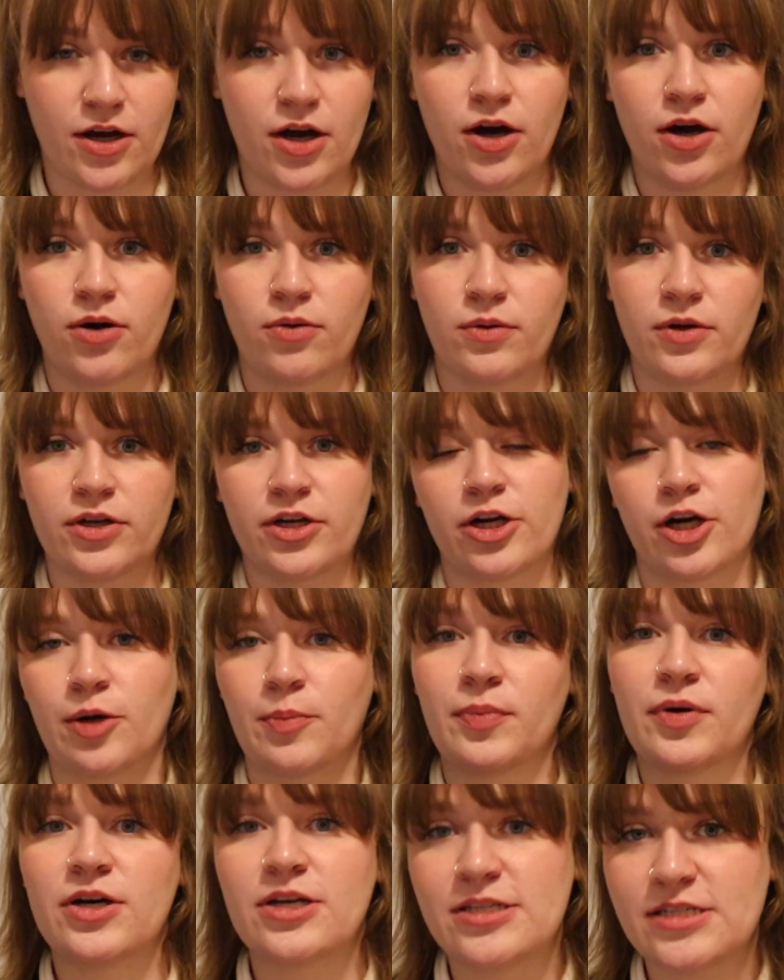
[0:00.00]
oh, well, you're a
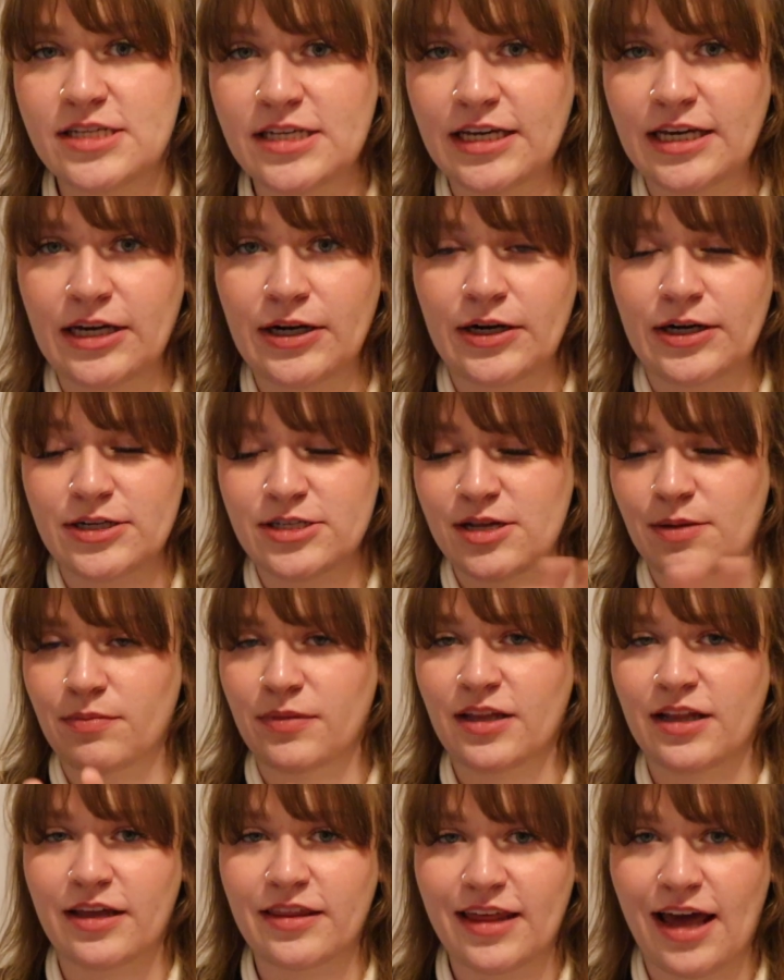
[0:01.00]
pussy or
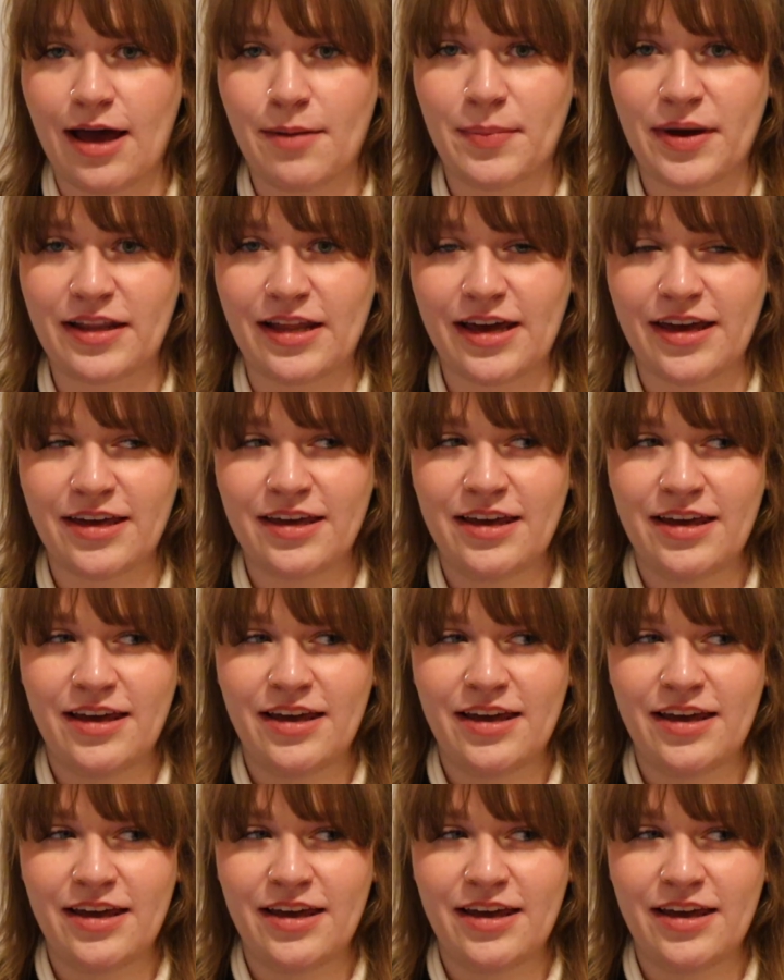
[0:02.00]
something like that by like